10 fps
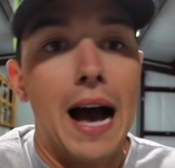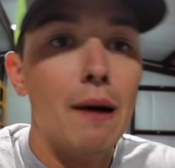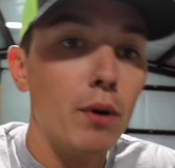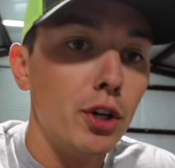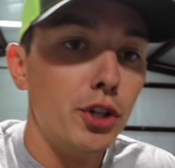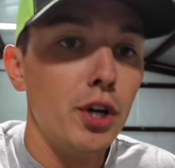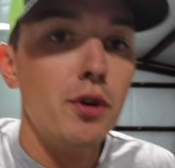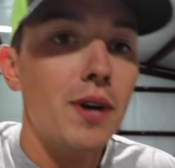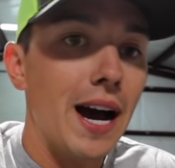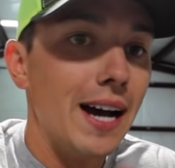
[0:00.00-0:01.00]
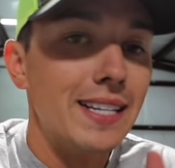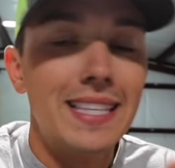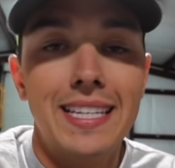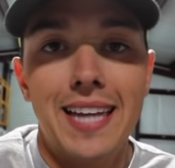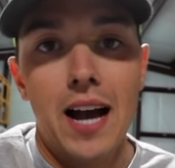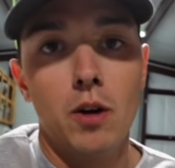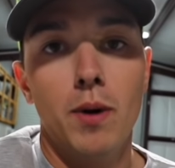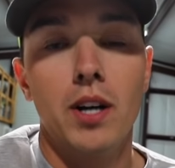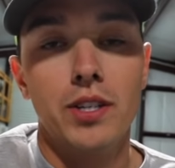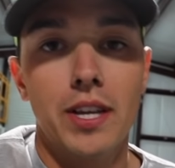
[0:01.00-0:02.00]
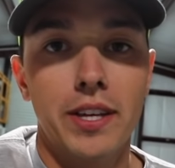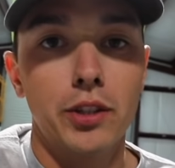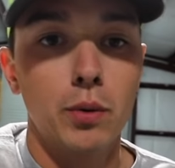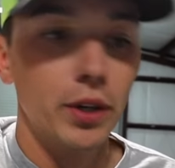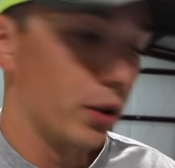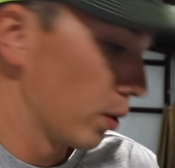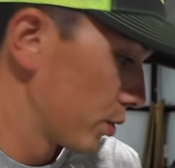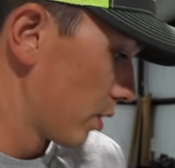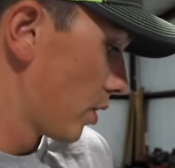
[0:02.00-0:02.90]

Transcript: I want to show you guys these tackle boxes. I think they're really cool. So